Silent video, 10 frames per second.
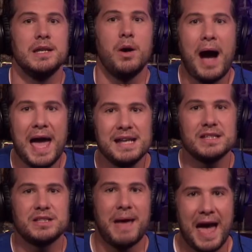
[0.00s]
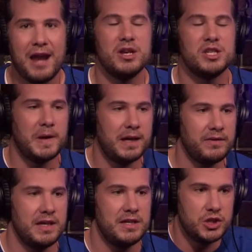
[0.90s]
Now, why does this matter is
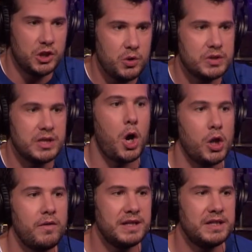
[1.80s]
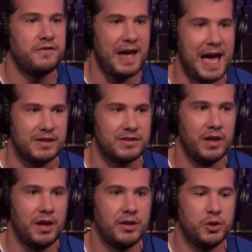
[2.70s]
because he's using all of these facts
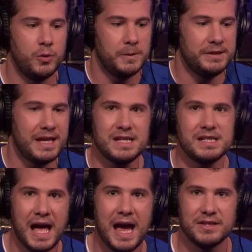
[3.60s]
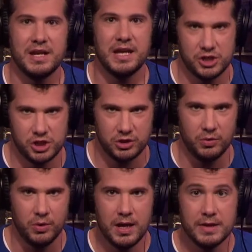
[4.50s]
to politicize an
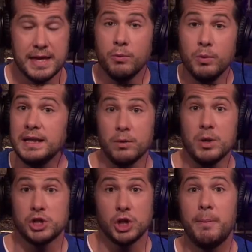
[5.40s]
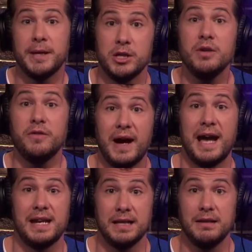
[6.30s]
issue that really we should all be
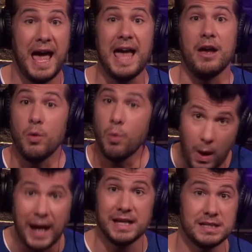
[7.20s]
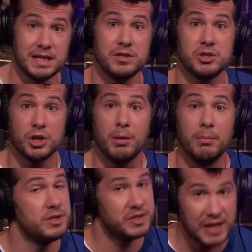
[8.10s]
unified in, hey, Weinstein's a
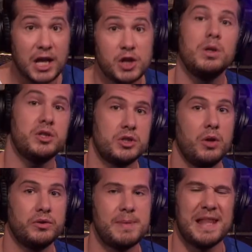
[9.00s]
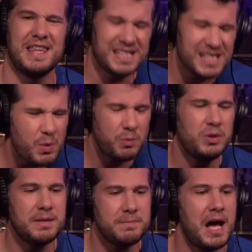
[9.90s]
germ. Sexual assault is bad. This is what
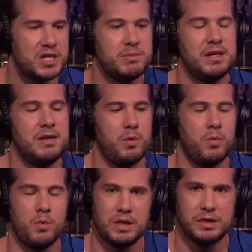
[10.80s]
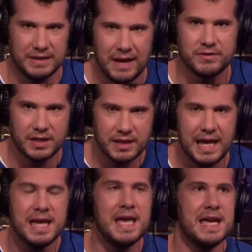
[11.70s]
really bothers me with the left
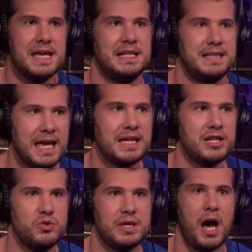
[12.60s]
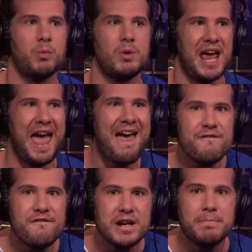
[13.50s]
today, is they take issues on which
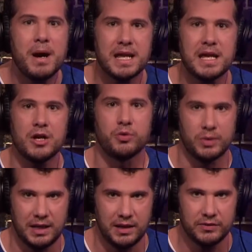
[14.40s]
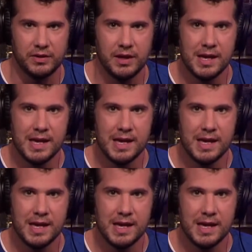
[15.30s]
everybody agrees,